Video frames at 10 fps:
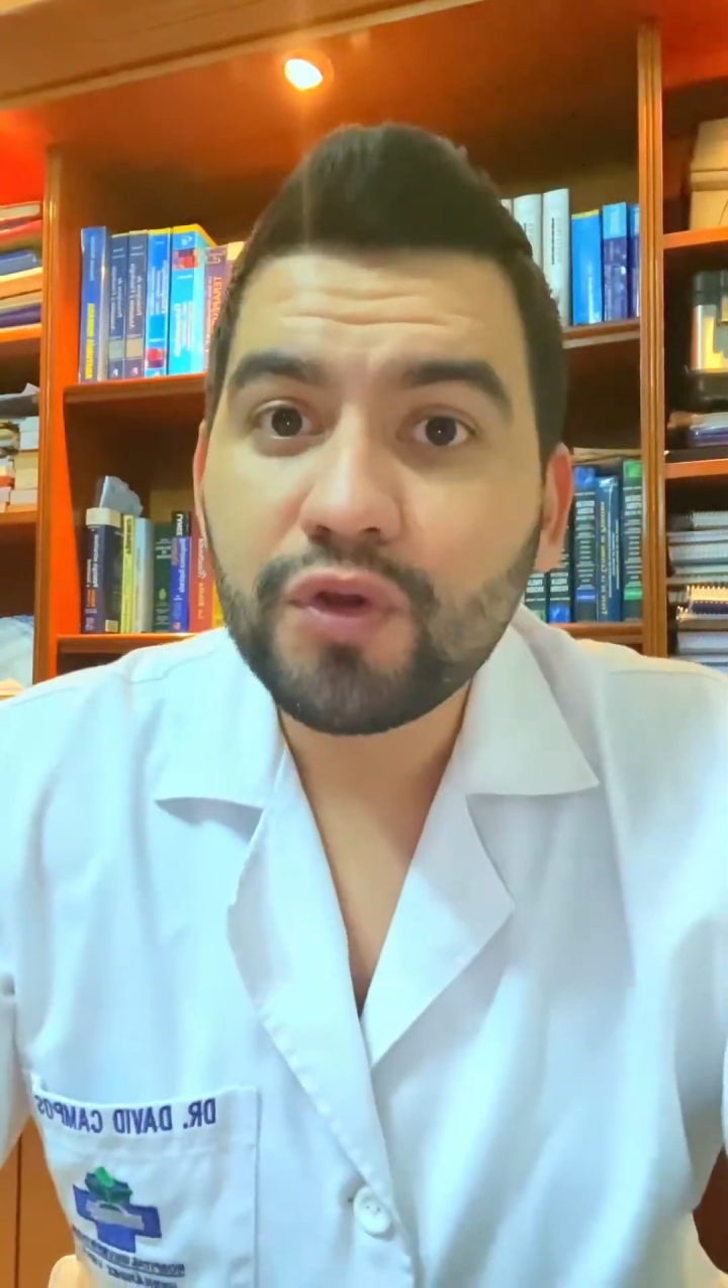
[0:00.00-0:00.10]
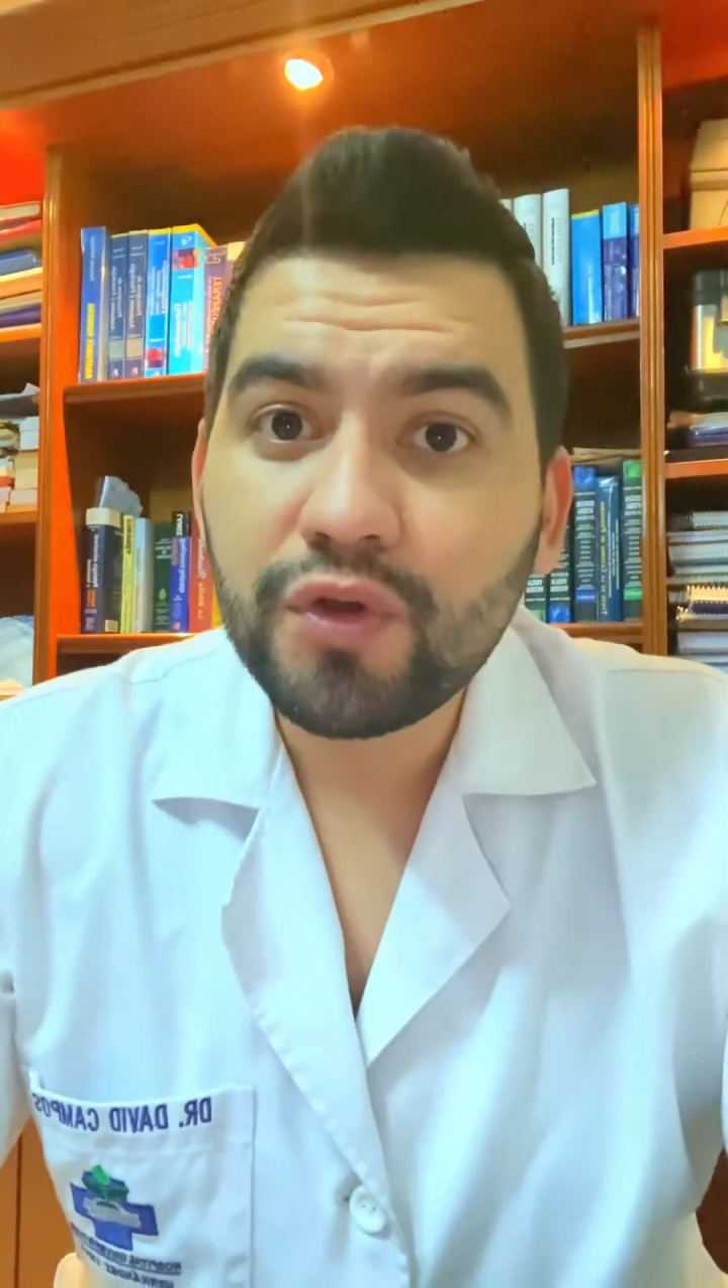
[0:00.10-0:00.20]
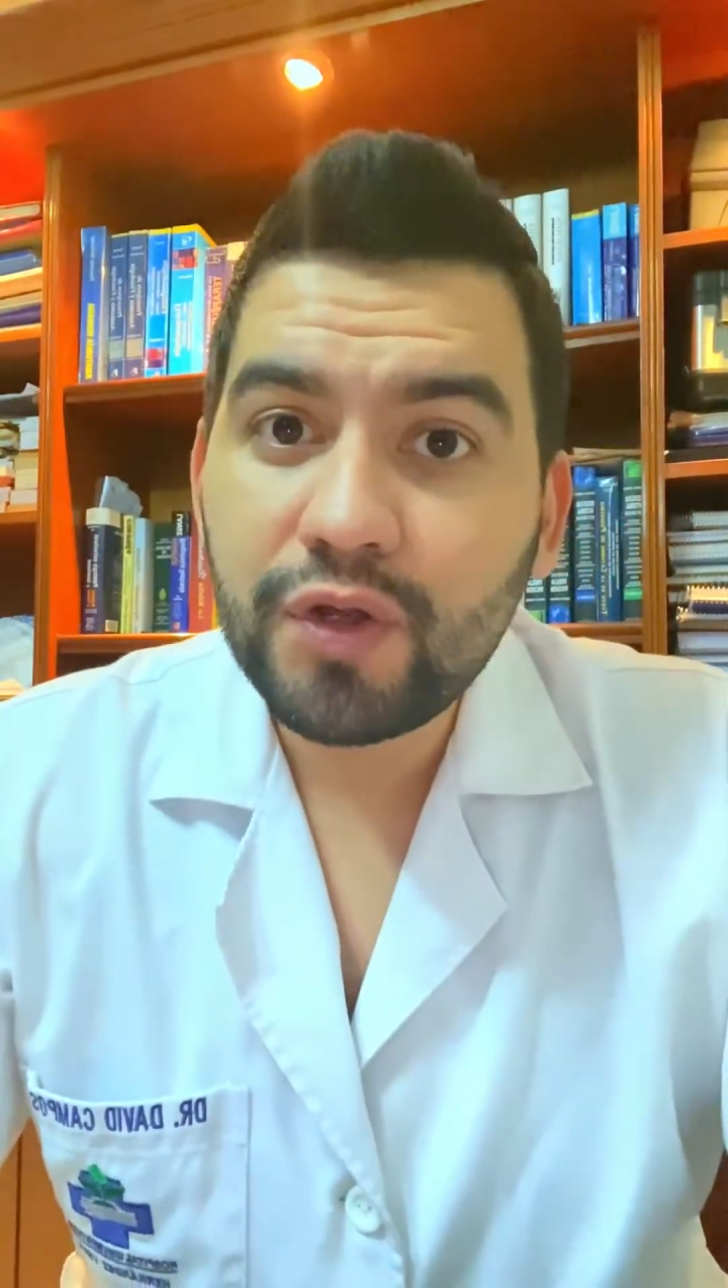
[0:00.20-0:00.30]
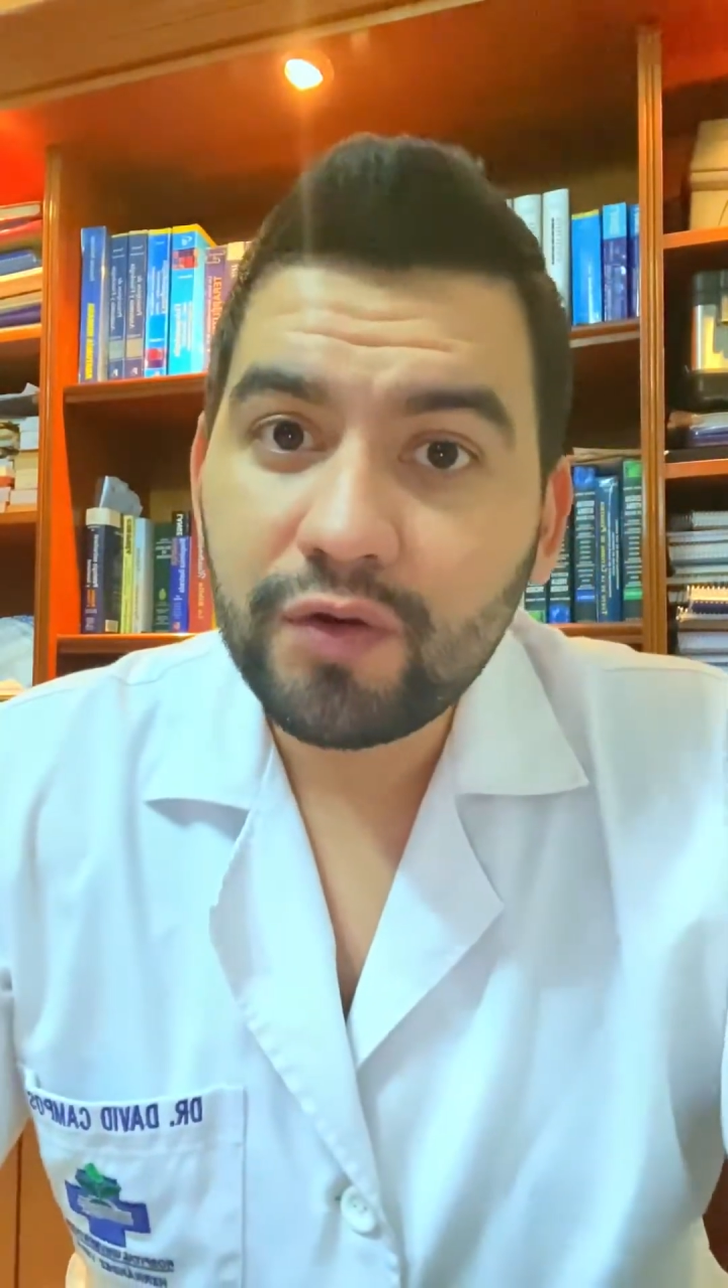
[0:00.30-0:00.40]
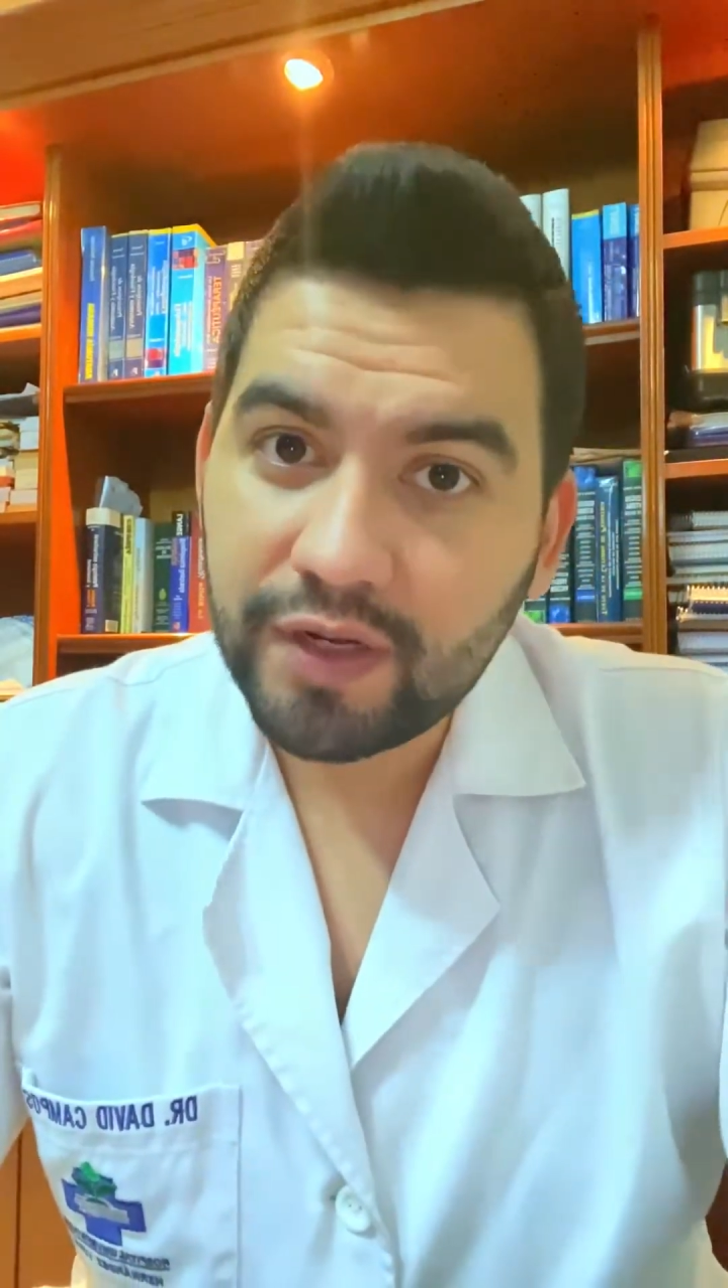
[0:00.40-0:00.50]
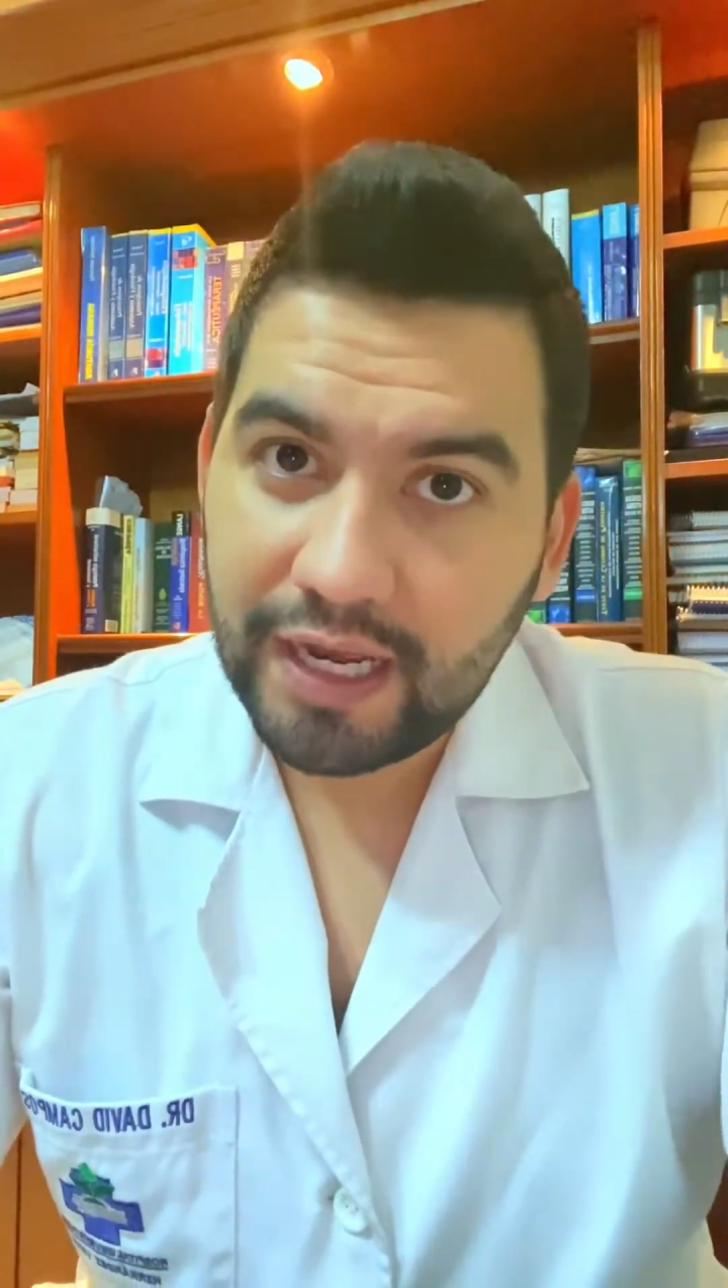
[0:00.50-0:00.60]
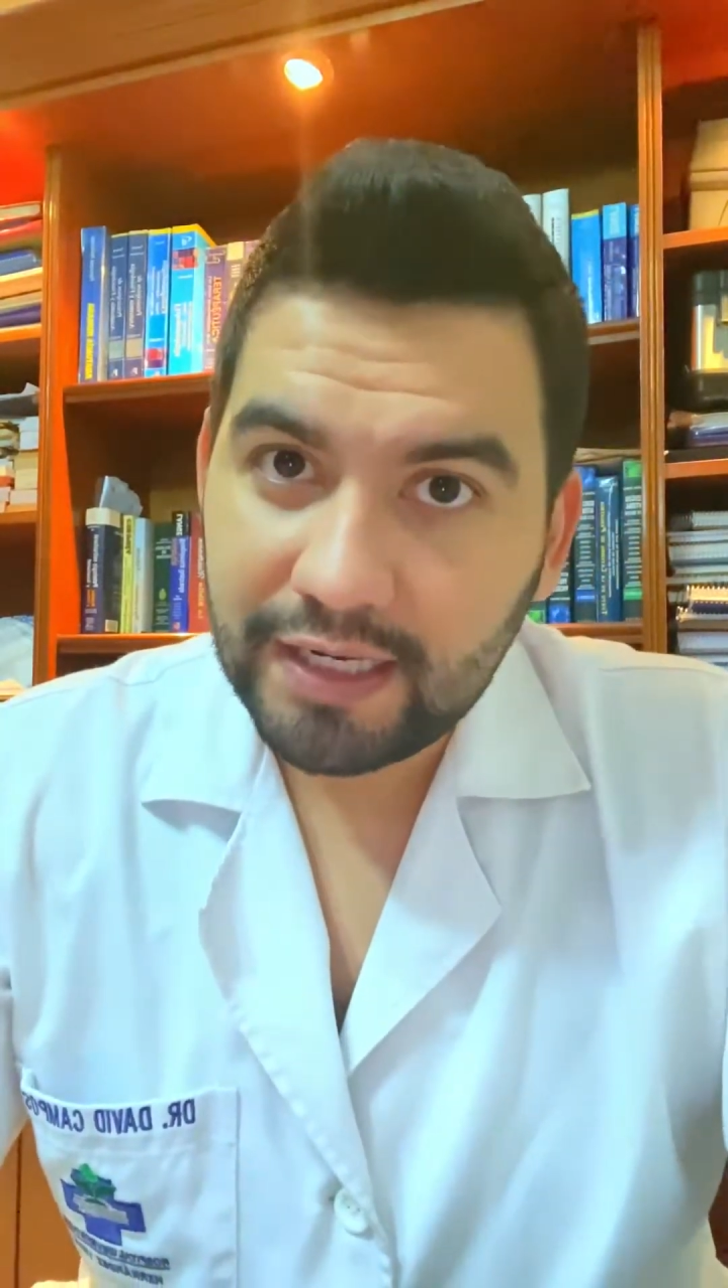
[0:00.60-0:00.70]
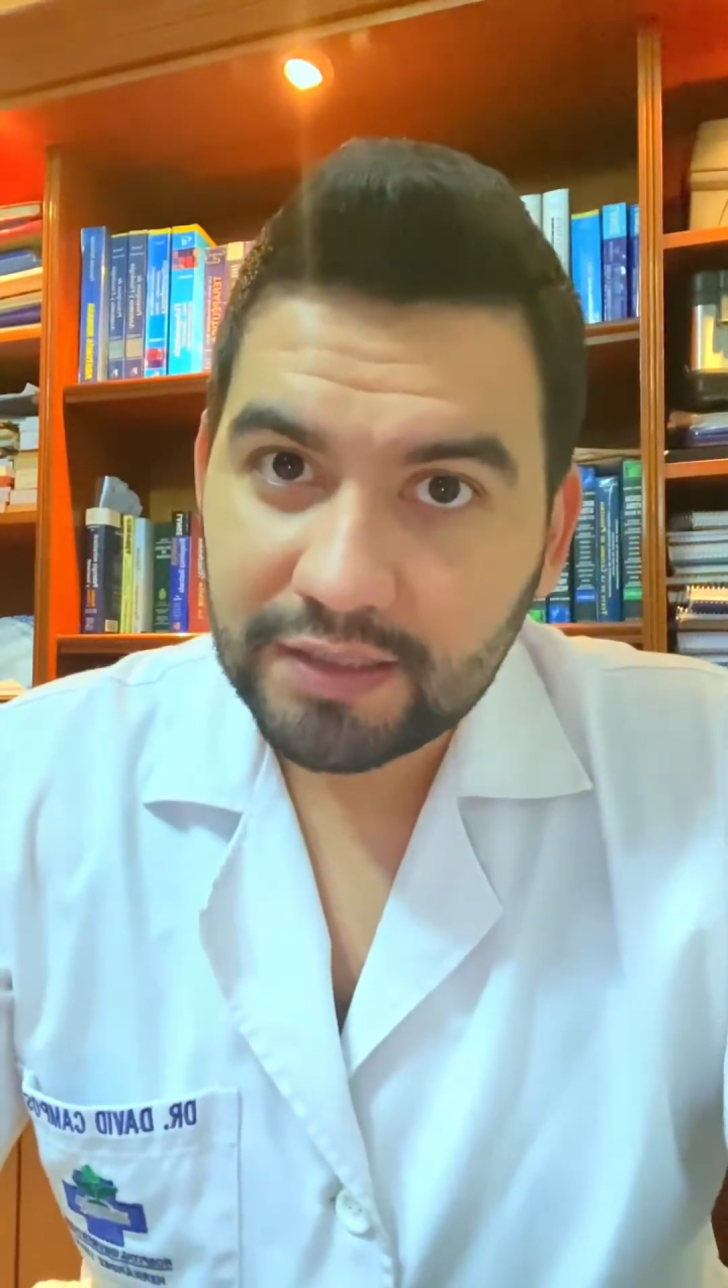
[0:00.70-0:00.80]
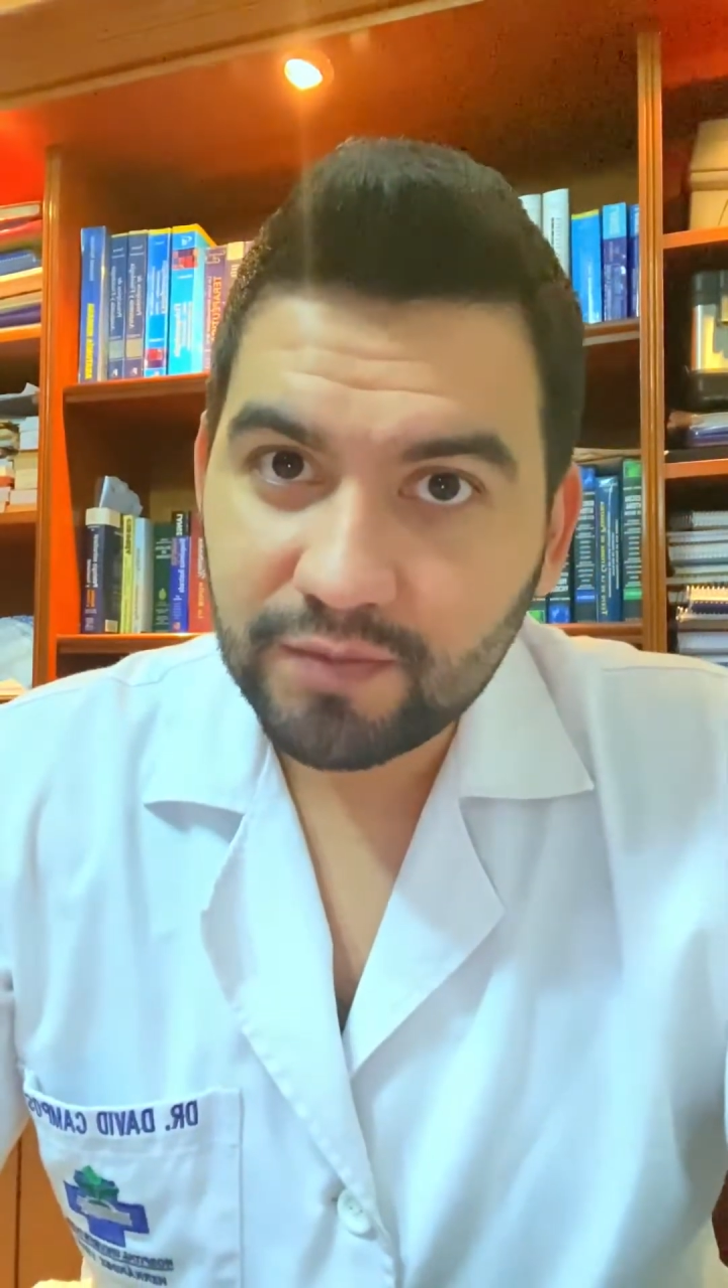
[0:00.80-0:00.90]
body.